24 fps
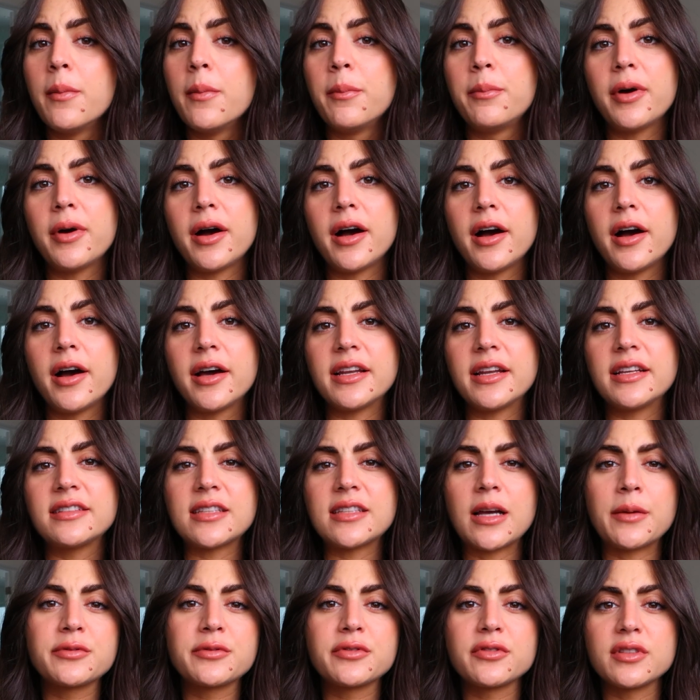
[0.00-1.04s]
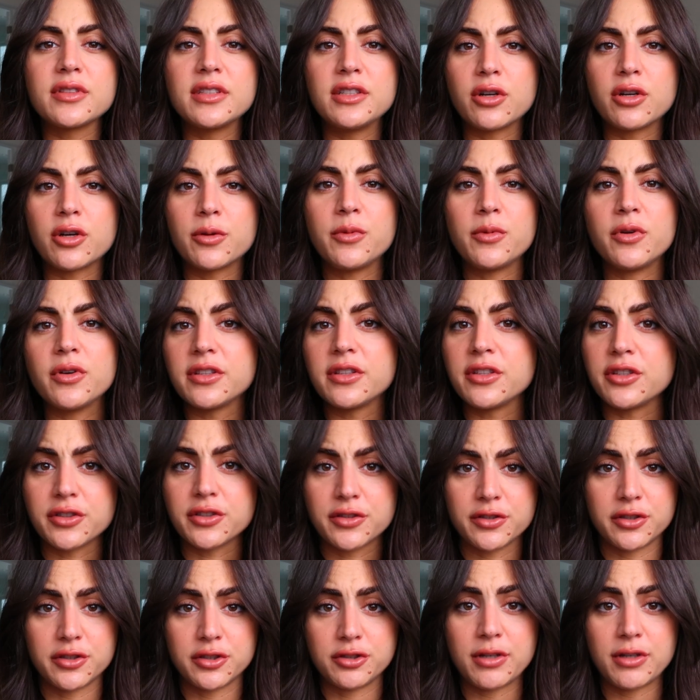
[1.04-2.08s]
but it's absolutely normal in your
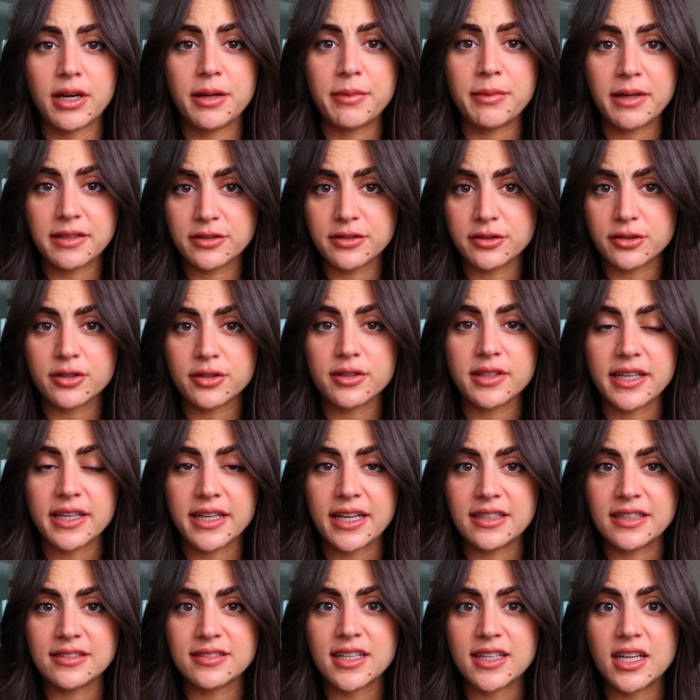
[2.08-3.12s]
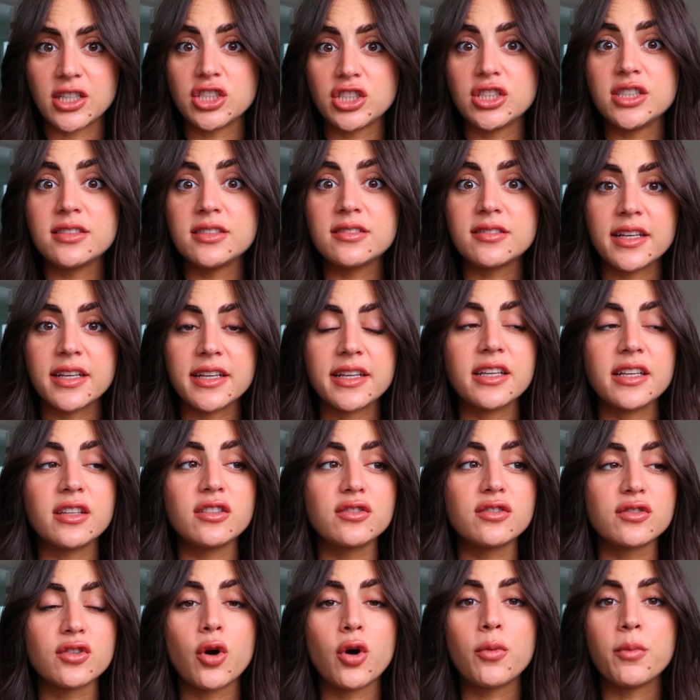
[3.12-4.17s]
third trimester. Like I said, she's taking
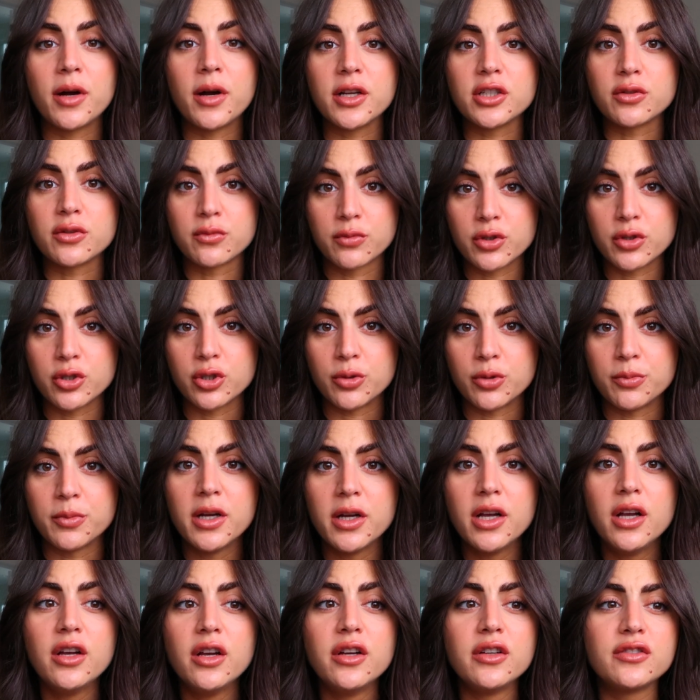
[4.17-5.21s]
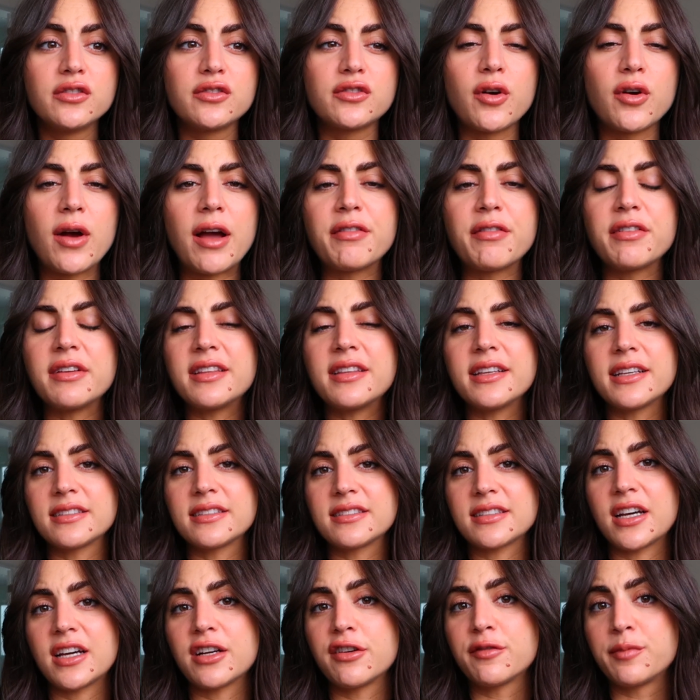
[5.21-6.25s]
so much room, so everything
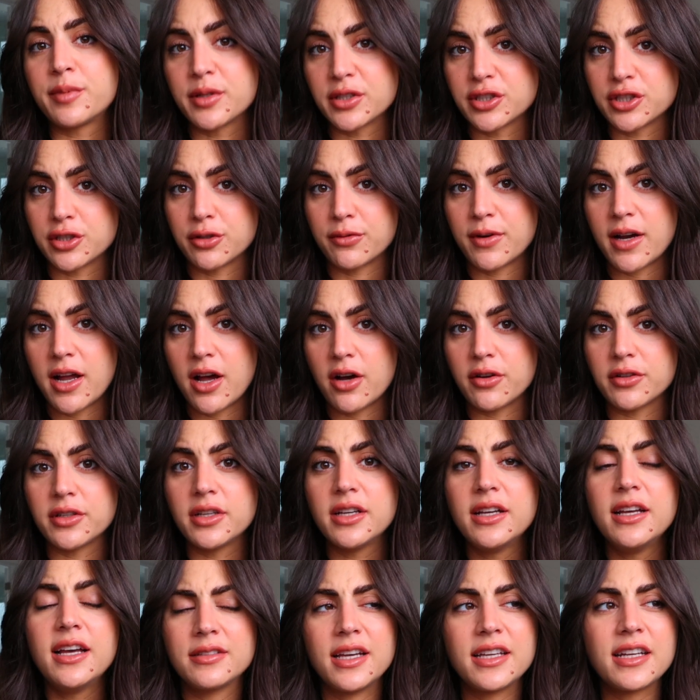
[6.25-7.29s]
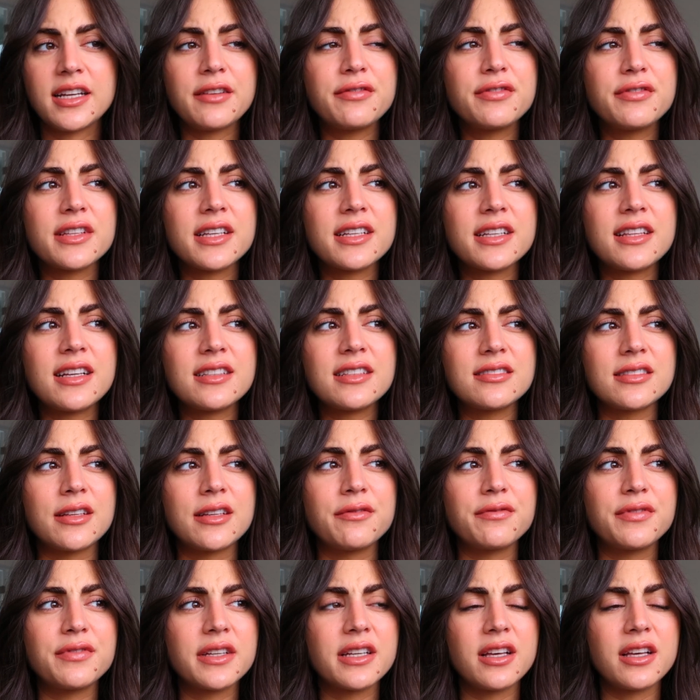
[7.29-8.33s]
is kind of pushed around. And I feel like that's
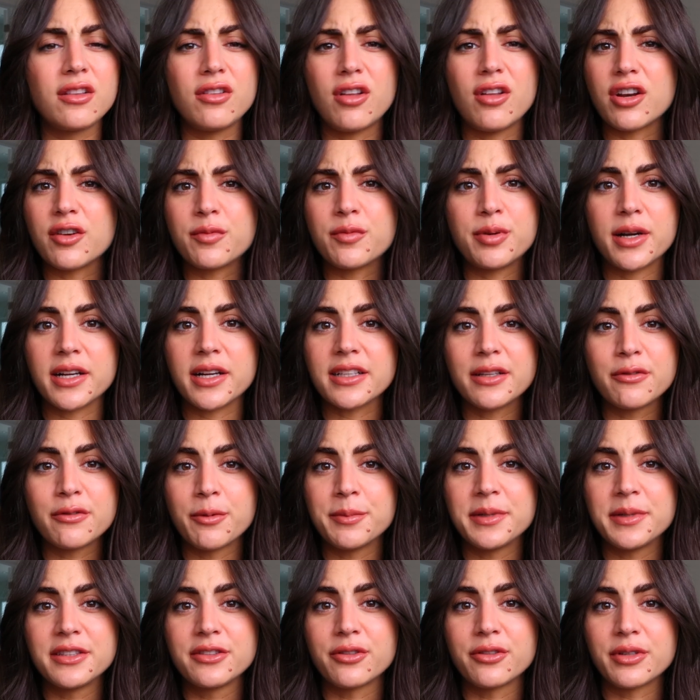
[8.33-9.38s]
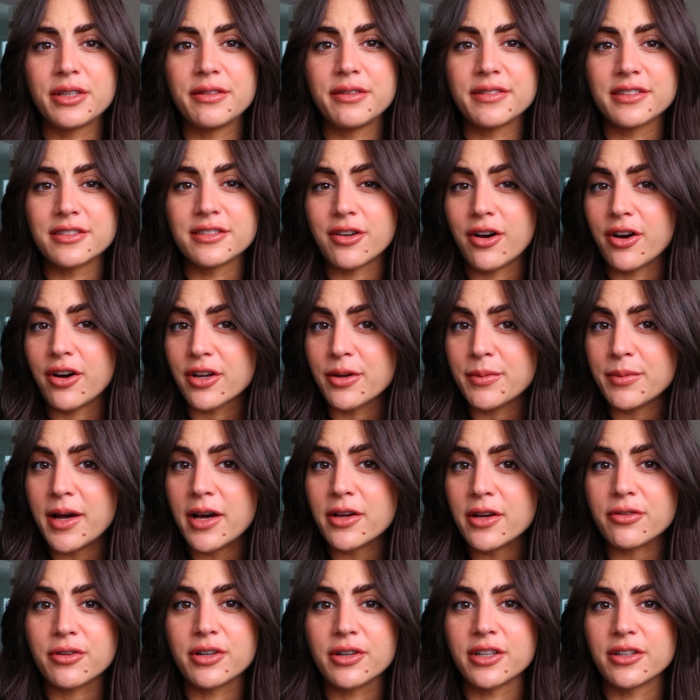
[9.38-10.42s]
something a lot of pregnant women don't even talk
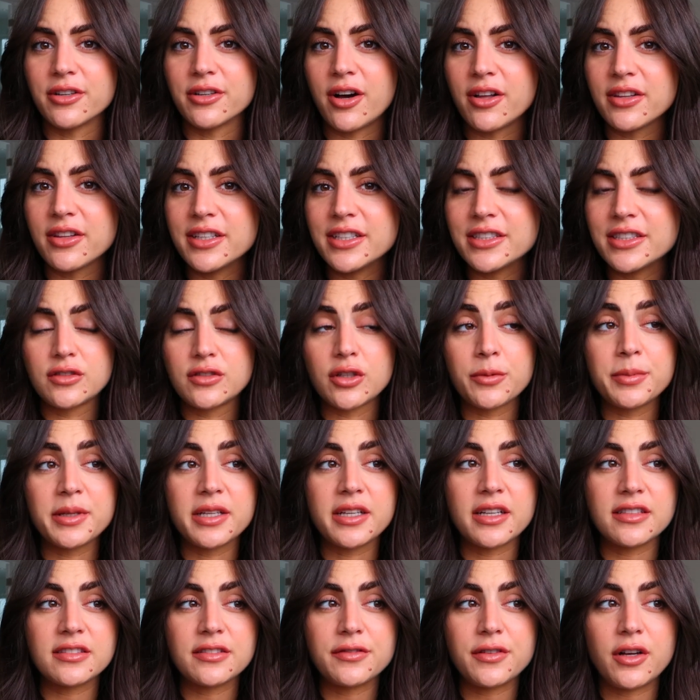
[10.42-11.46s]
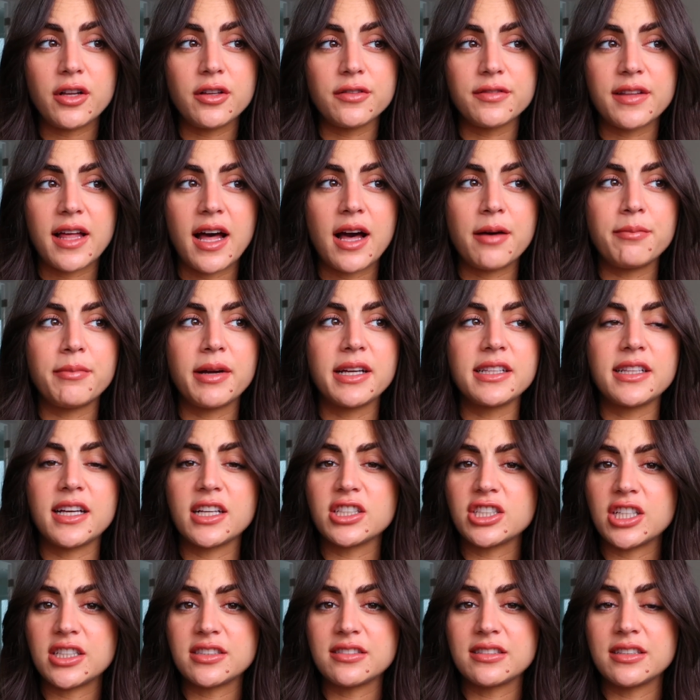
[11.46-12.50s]
about or acknowledge. So because of all of that, my
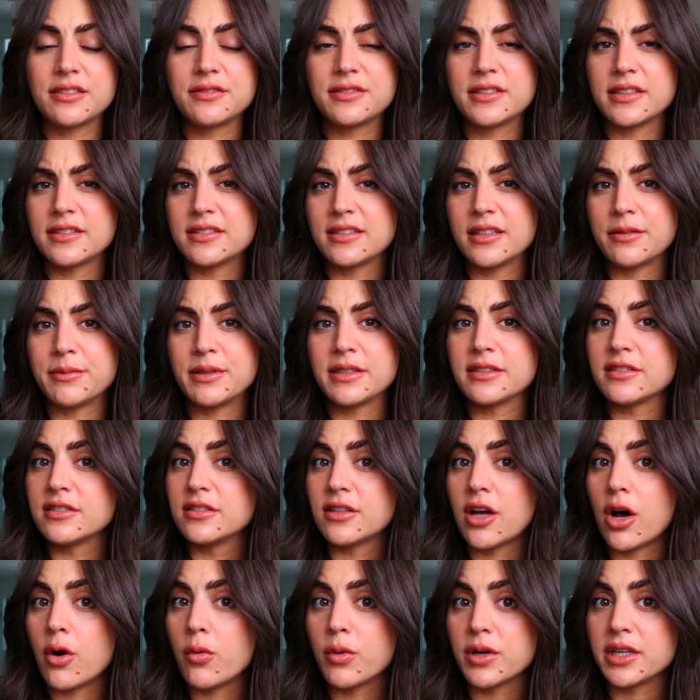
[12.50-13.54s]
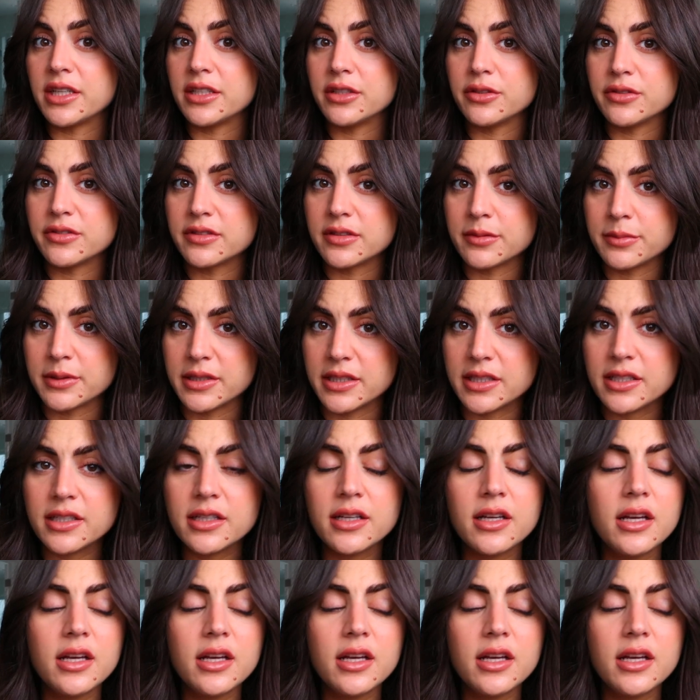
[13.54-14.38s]
digestive system is not what it used to be.